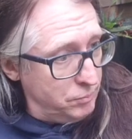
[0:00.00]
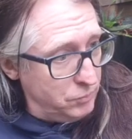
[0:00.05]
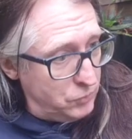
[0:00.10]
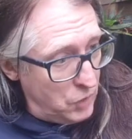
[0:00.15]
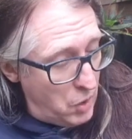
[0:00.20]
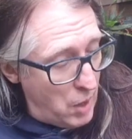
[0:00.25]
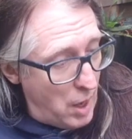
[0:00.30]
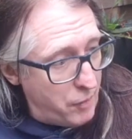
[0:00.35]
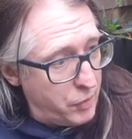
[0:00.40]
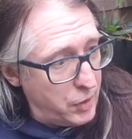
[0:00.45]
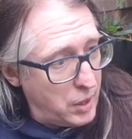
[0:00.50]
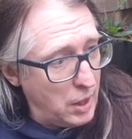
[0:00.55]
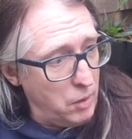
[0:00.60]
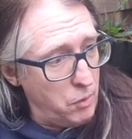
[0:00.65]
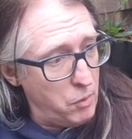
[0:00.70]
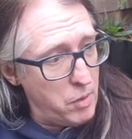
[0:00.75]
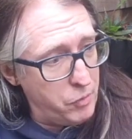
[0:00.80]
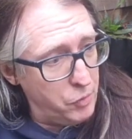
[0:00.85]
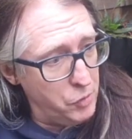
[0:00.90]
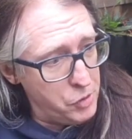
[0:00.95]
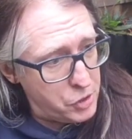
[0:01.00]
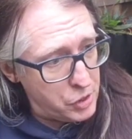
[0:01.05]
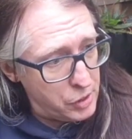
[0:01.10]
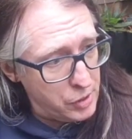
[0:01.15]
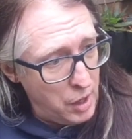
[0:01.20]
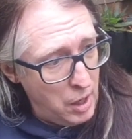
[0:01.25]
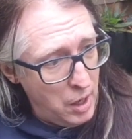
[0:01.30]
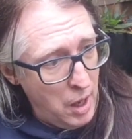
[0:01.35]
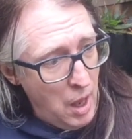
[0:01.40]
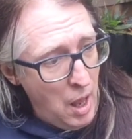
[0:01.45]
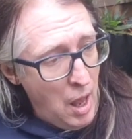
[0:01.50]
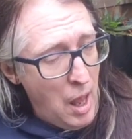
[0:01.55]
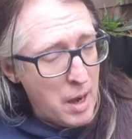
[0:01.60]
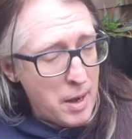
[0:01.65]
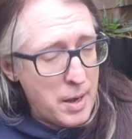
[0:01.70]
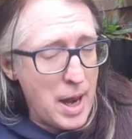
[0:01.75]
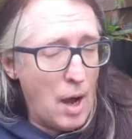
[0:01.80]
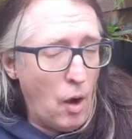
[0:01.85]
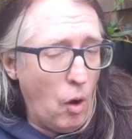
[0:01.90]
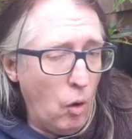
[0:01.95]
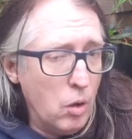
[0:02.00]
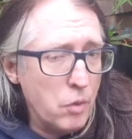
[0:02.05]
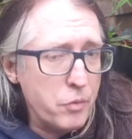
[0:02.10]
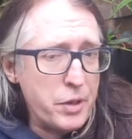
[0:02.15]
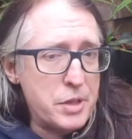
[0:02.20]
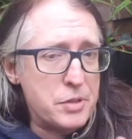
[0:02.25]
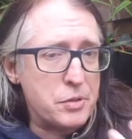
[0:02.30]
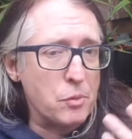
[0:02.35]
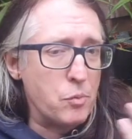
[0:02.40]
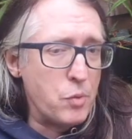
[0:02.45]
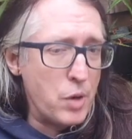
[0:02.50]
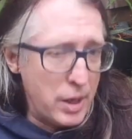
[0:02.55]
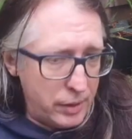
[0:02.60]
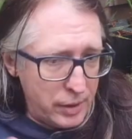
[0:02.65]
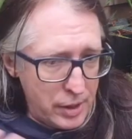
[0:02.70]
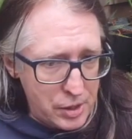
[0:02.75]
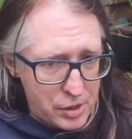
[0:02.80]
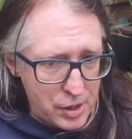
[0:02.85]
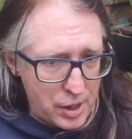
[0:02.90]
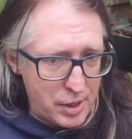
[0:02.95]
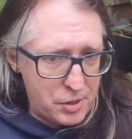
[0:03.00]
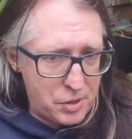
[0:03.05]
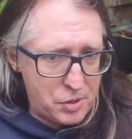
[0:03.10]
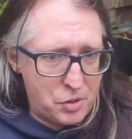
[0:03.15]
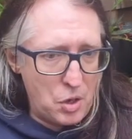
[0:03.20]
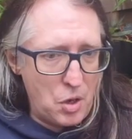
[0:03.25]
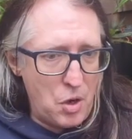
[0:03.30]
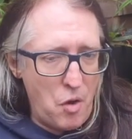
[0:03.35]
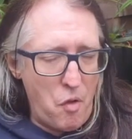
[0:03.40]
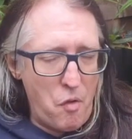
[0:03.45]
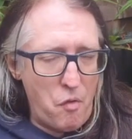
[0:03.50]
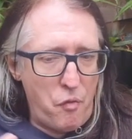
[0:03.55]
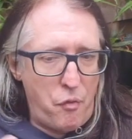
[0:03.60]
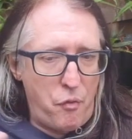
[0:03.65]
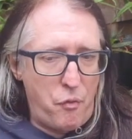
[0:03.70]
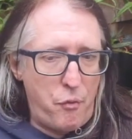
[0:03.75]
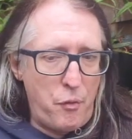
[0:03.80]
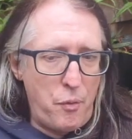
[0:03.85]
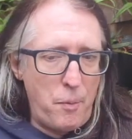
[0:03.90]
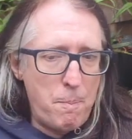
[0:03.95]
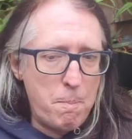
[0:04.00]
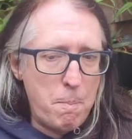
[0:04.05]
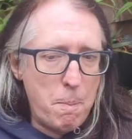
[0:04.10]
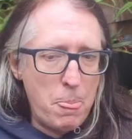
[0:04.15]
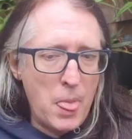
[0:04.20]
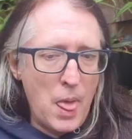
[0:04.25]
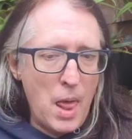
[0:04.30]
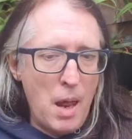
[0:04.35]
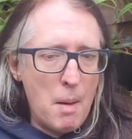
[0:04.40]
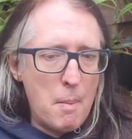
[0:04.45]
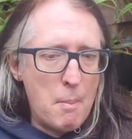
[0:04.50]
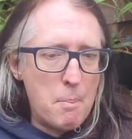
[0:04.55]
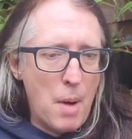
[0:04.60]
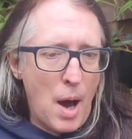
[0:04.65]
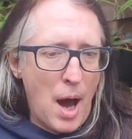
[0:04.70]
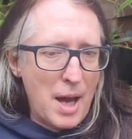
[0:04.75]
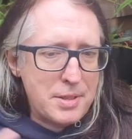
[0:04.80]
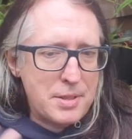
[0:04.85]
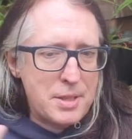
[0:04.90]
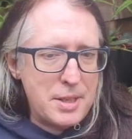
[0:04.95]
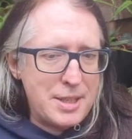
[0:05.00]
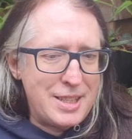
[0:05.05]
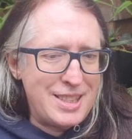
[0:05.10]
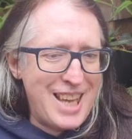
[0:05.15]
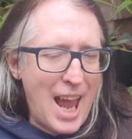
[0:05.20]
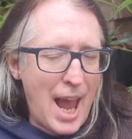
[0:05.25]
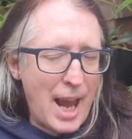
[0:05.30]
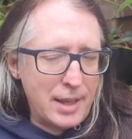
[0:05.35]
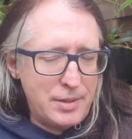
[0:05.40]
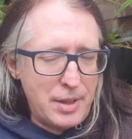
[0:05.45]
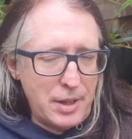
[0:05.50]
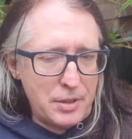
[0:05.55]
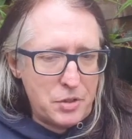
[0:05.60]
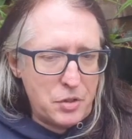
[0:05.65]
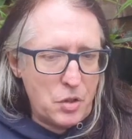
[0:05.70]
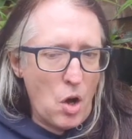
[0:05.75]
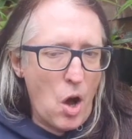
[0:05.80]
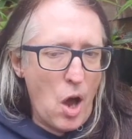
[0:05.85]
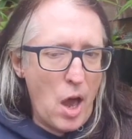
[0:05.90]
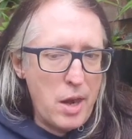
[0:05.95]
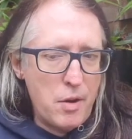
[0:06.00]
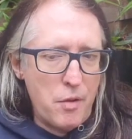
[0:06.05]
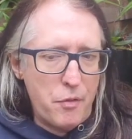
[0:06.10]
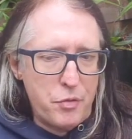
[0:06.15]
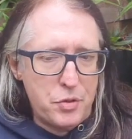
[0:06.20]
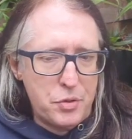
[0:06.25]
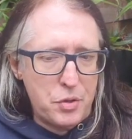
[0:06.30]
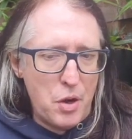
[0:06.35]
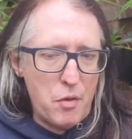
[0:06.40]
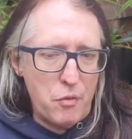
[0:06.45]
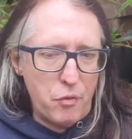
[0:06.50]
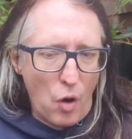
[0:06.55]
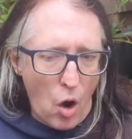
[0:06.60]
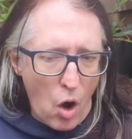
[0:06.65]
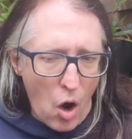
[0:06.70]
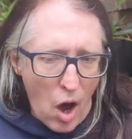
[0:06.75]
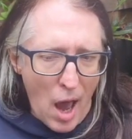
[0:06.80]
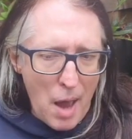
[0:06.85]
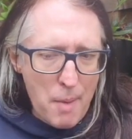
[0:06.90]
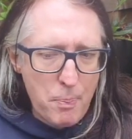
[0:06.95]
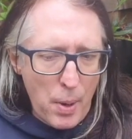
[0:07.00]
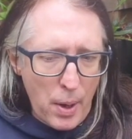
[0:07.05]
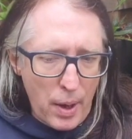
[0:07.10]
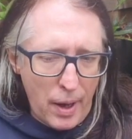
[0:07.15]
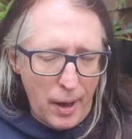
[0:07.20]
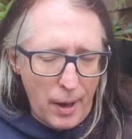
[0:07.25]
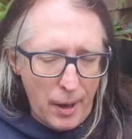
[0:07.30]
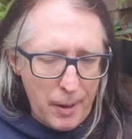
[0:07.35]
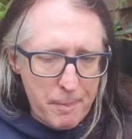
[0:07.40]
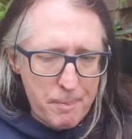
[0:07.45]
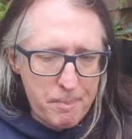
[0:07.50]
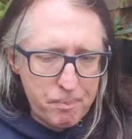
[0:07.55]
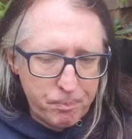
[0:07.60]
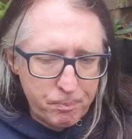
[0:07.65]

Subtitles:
you have your color revolution. Now, all of these are really just sort of Marxist tactics, kind of sort of hyper